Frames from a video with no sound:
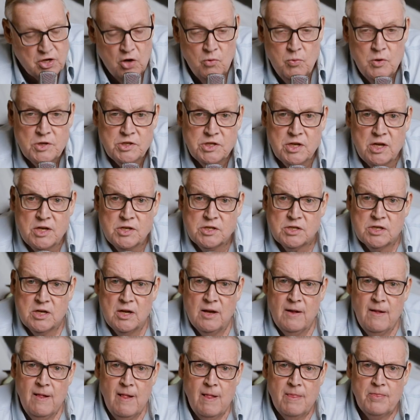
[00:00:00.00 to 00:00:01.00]
Who is this
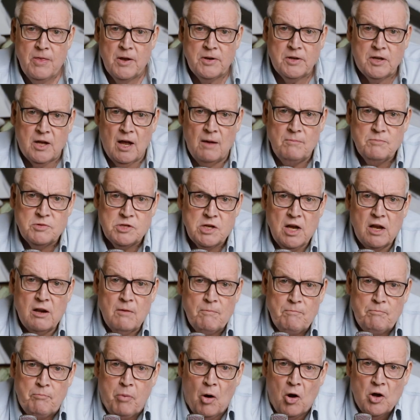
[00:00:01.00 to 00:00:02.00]
that comes out
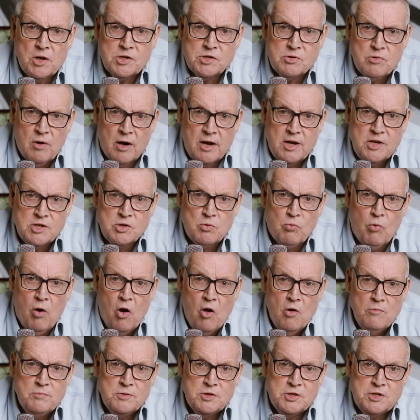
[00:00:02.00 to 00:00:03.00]
of Bozra, his
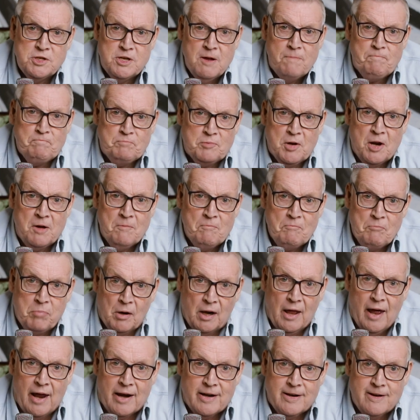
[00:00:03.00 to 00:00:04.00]
robes dipped in
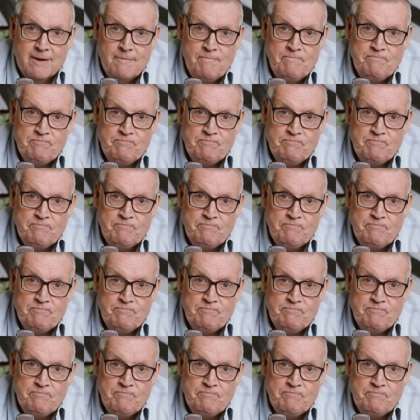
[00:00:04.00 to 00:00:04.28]
blood?